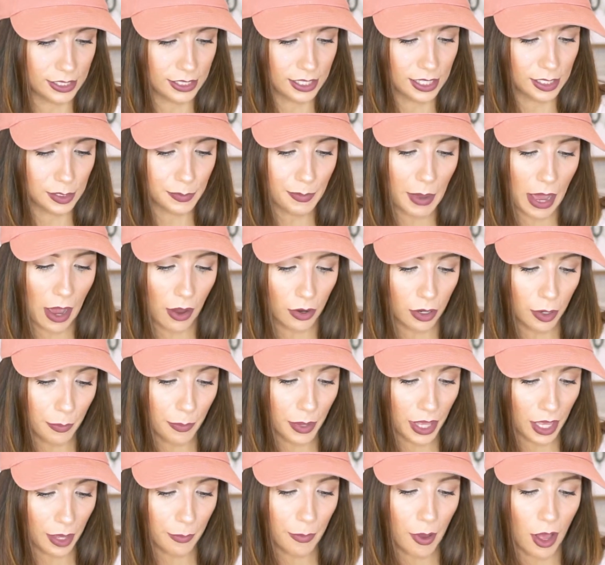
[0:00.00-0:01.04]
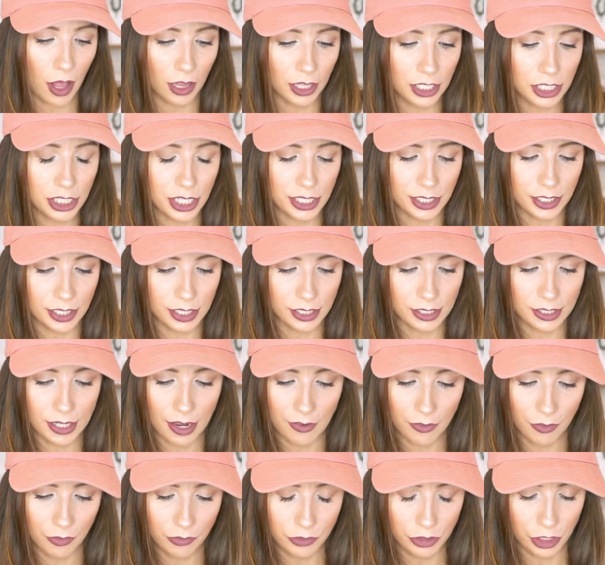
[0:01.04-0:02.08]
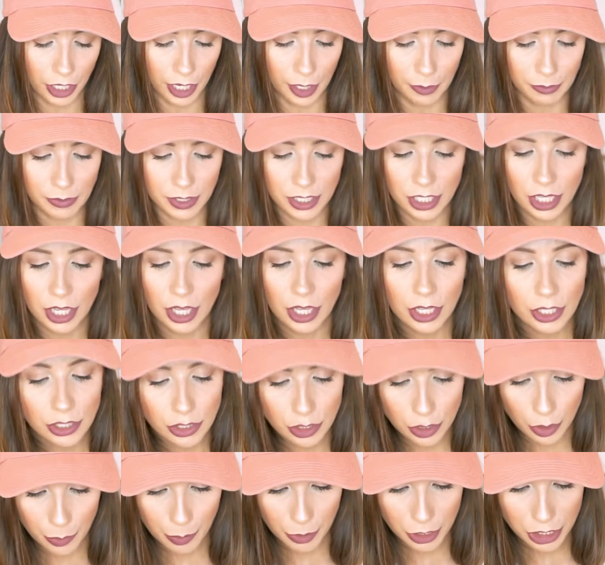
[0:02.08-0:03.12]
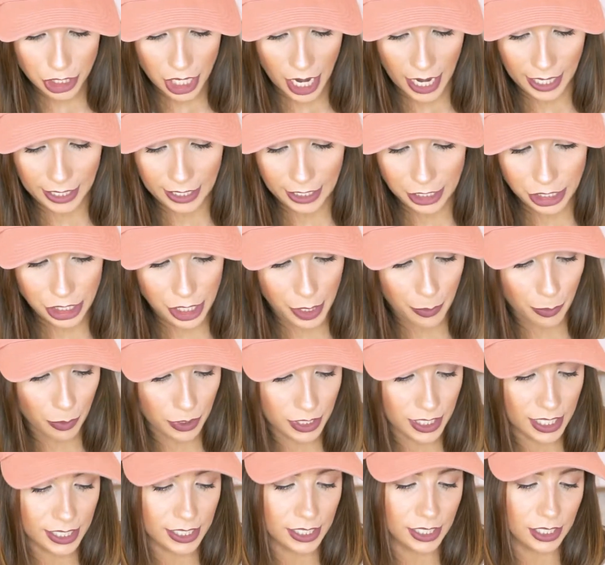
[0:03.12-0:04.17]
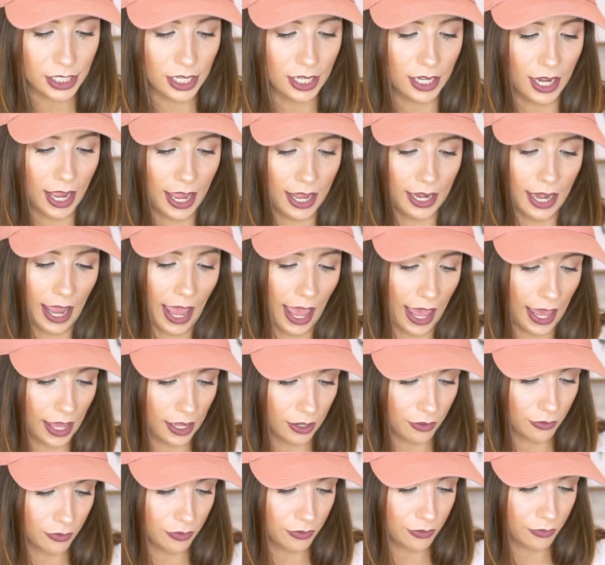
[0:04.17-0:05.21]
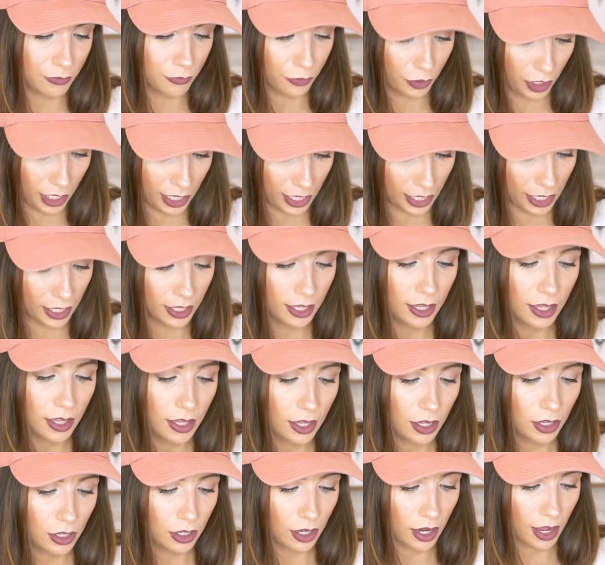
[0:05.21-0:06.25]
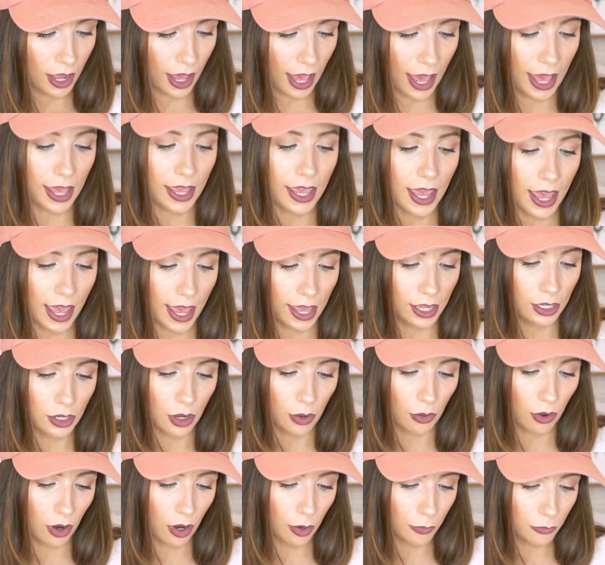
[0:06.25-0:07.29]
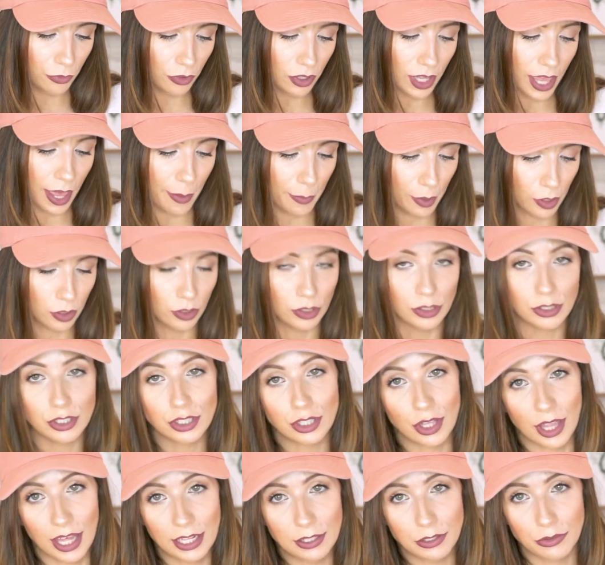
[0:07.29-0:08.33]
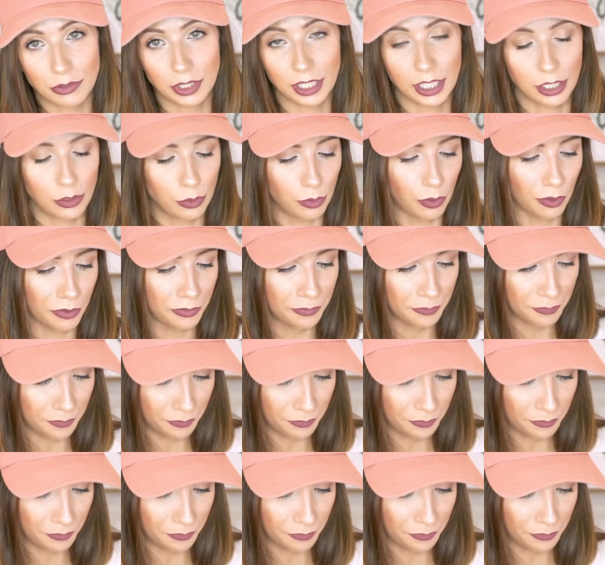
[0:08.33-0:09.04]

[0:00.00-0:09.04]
this powder pink polish is the stuff of dreams. Super shiny, chip resistant, and 8 free. AKA no harmful chemicals. So that's really cool.